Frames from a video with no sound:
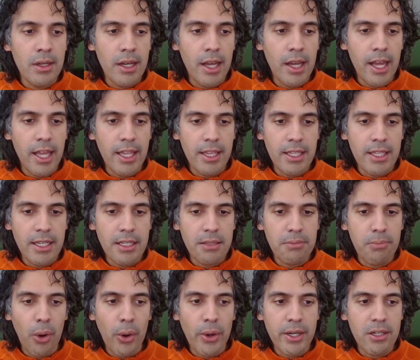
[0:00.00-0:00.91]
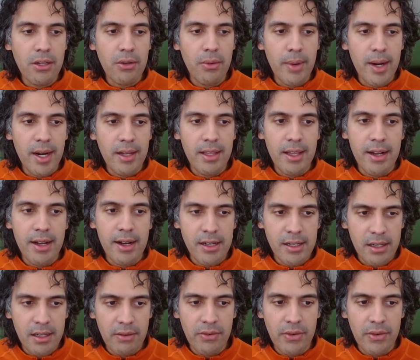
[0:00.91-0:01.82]
And these point to where they are
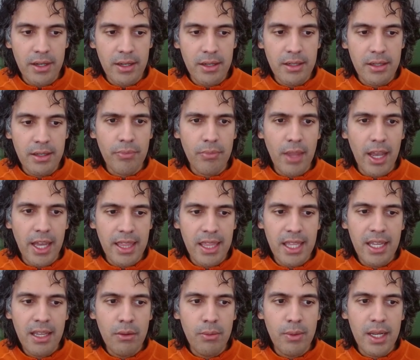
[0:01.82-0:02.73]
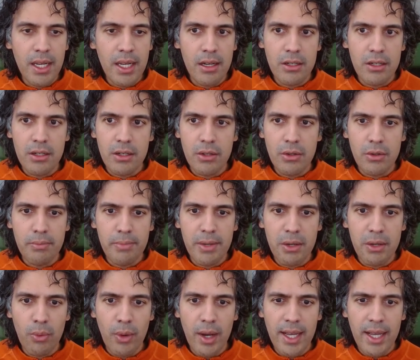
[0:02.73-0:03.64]
different. I think we could do
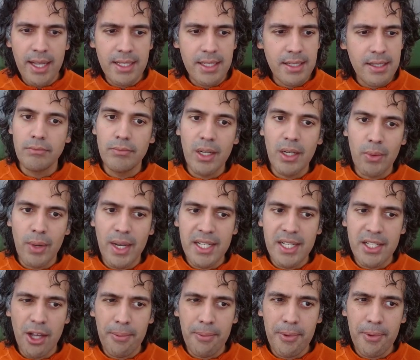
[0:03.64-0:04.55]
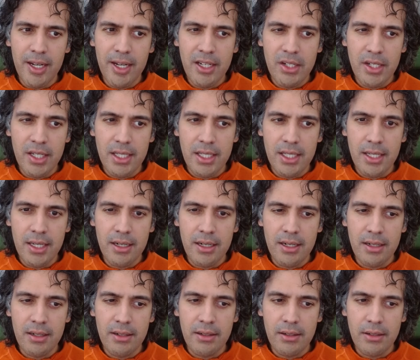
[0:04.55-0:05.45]
bitwise operations
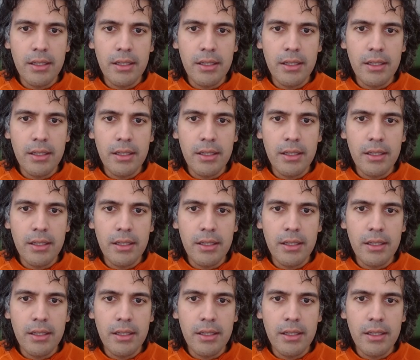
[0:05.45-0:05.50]
here.